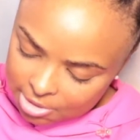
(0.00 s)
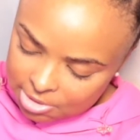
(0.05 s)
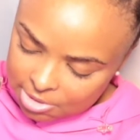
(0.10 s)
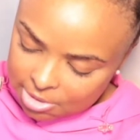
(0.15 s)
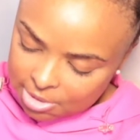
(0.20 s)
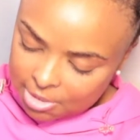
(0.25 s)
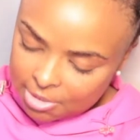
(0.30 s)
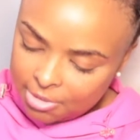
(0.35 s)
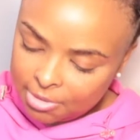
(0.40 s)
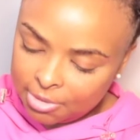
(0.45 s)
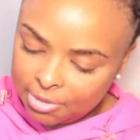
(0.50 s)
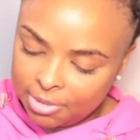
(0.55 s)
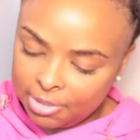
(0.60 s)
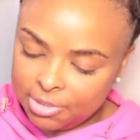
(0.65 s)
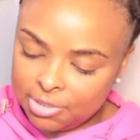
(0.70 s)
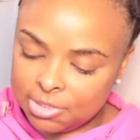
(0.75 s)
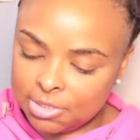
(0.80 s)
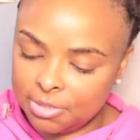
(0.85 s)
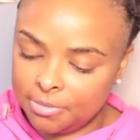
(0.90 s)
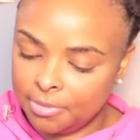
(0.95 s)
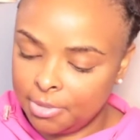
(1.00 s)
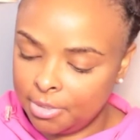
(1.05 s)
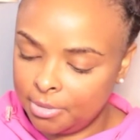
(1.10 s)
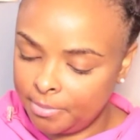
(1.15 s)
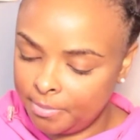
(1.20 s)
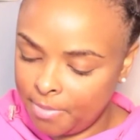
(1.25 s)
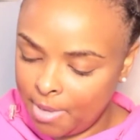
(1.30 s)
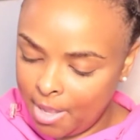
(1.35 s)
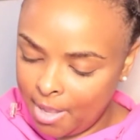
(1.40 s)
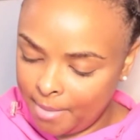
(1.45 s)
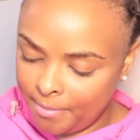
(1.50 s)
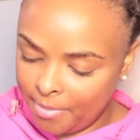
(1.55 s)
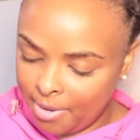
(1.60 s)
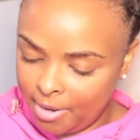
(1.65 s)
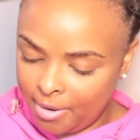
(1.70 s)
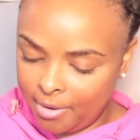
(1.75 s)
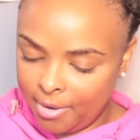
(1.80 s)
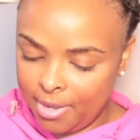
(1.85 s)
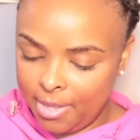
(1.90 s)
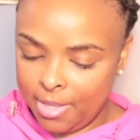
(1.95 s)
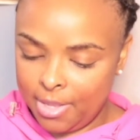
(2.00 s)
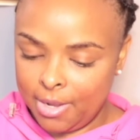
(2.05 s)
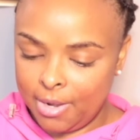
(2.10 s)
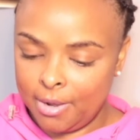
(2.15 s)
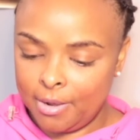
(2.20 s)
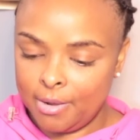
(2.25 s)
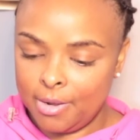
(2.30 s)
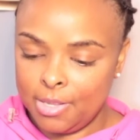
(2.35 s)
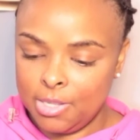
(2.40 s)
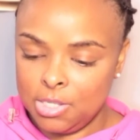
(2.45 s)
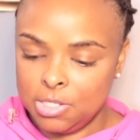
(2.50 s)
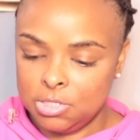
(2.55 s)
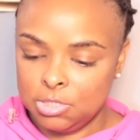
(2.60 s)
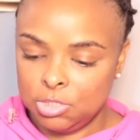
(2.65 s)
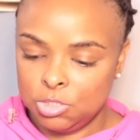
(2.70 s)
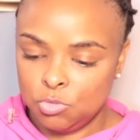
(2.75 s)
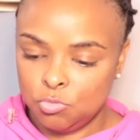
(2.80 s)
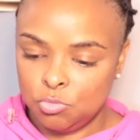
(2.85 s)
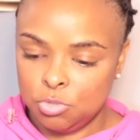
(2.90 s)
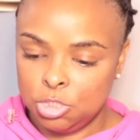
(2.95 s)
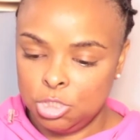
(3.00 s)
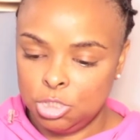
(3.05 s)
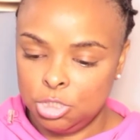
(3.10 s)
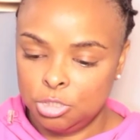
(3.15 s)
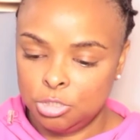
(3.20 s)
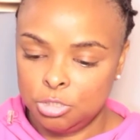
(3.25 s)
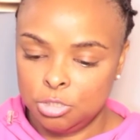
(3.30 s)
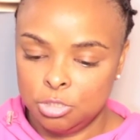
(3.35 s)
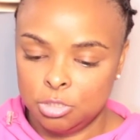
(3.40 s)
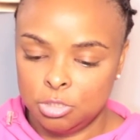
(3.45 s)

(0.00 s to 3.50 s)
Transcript: not. All right, so I'm gonna pop our hair into here.